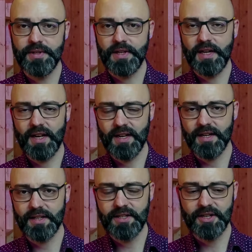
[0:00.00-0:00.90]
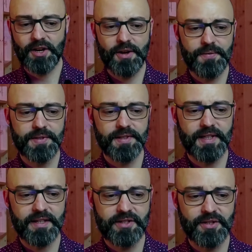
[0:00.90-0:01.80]
different
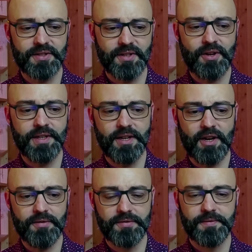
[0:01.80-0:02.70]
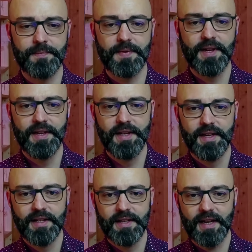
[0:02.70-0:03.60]
curves that just on and off.
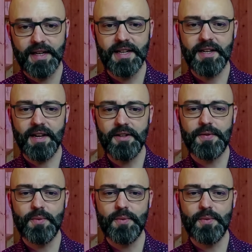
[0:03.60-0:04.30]
And then